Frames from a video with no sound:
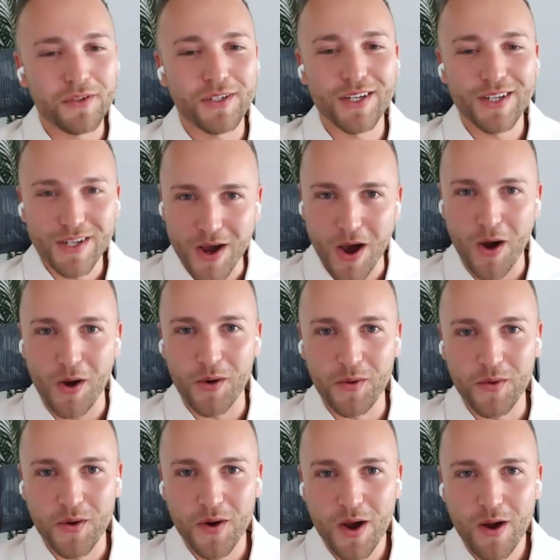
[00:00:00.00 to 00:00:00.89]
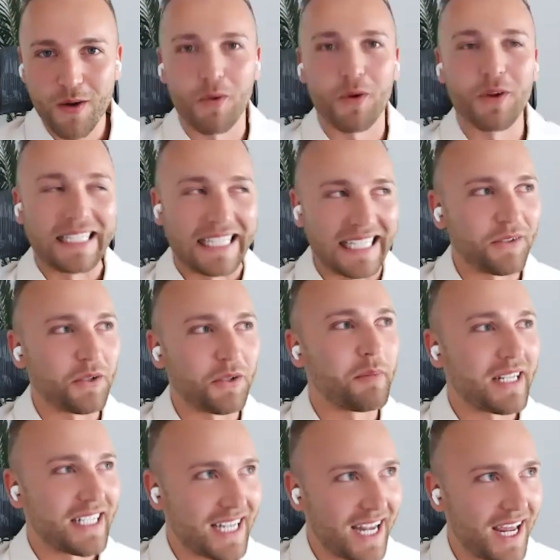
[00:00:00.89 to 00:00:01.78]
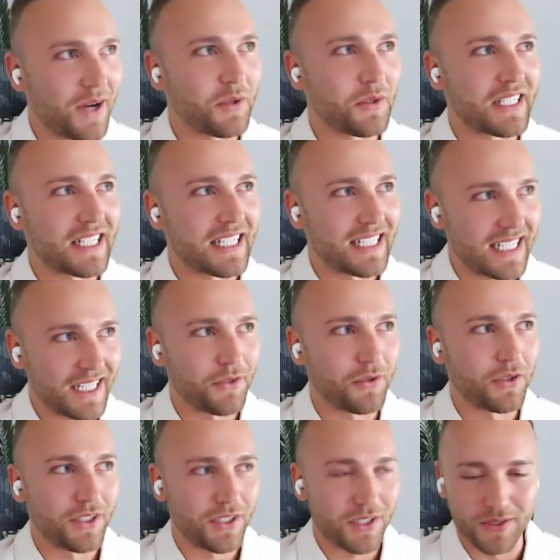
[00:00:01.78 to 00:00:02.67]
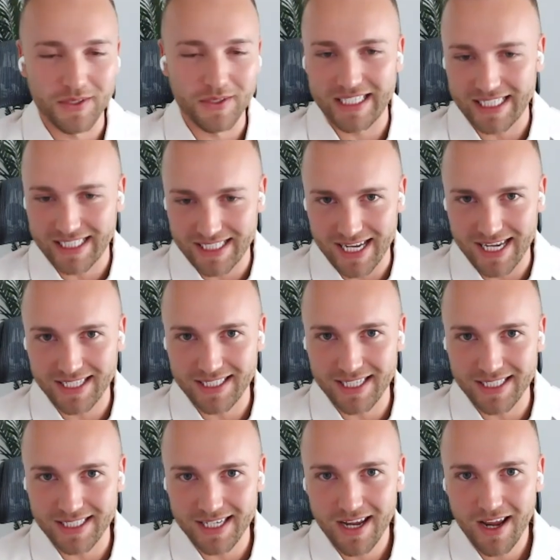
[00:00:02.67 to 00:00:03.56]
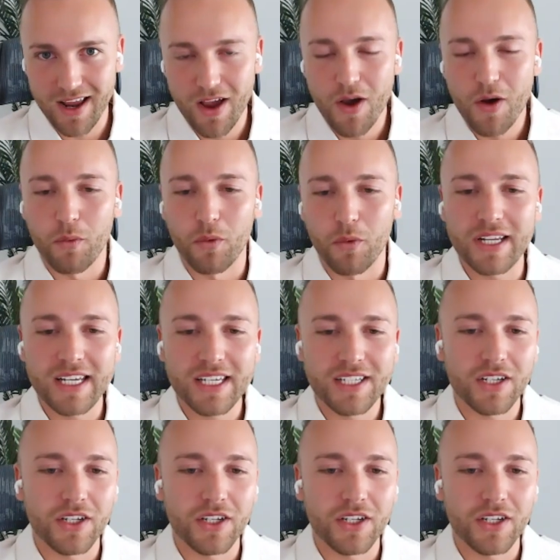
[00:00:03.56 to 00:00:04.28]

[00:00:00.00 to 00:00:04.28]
to know what Neil Patel's secret to success is. What is